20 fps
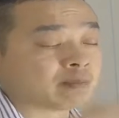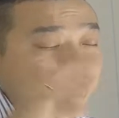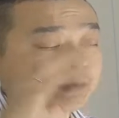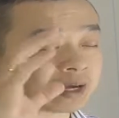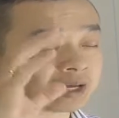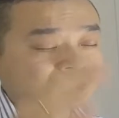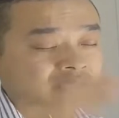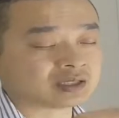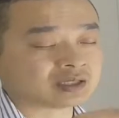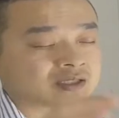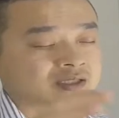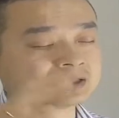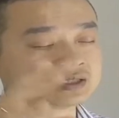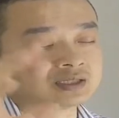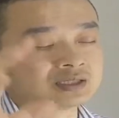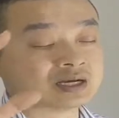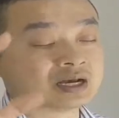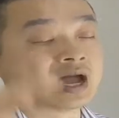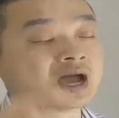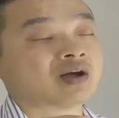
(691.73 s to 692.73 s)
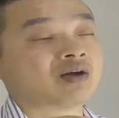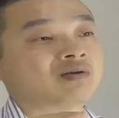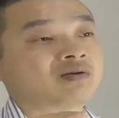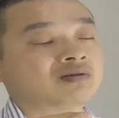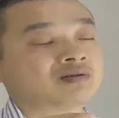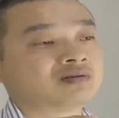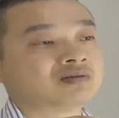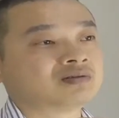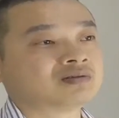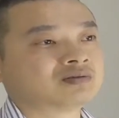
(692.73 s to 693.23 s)
better now.
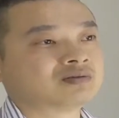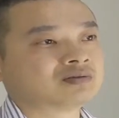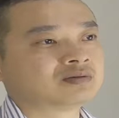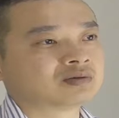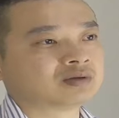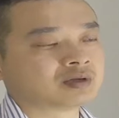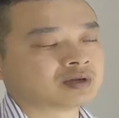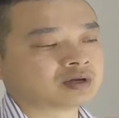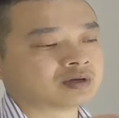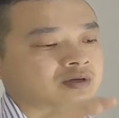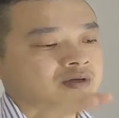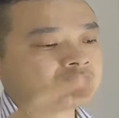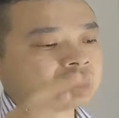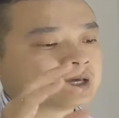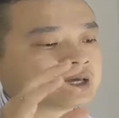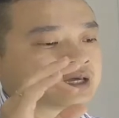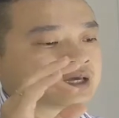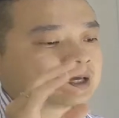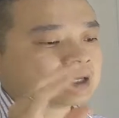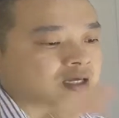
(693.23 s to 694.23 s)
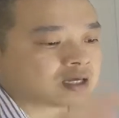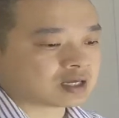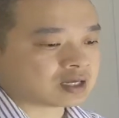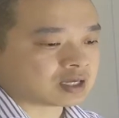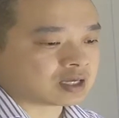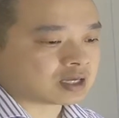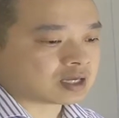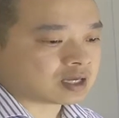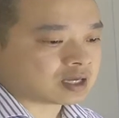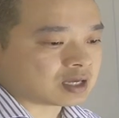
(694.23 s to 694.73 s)
You know.
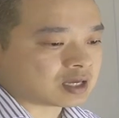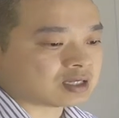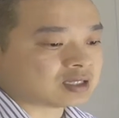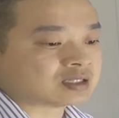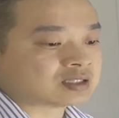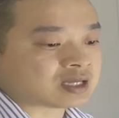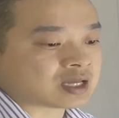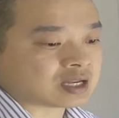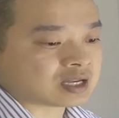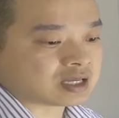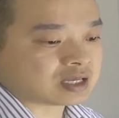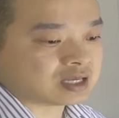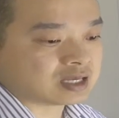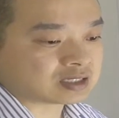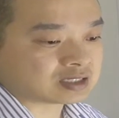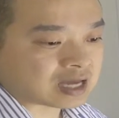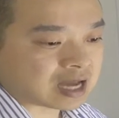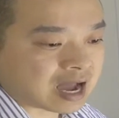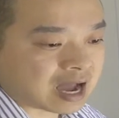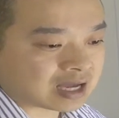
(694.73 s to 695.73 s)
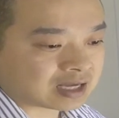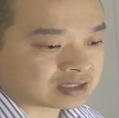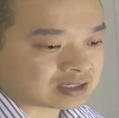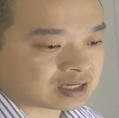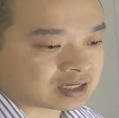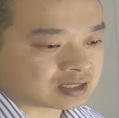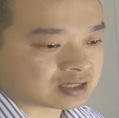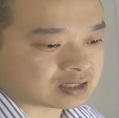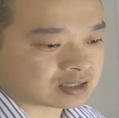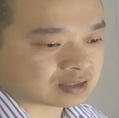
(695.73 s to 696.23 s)
Instead, he's
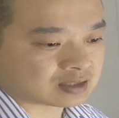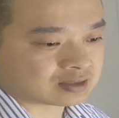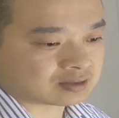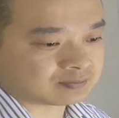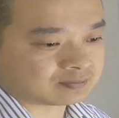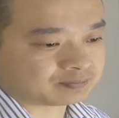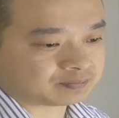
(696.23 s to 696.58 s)
asking this.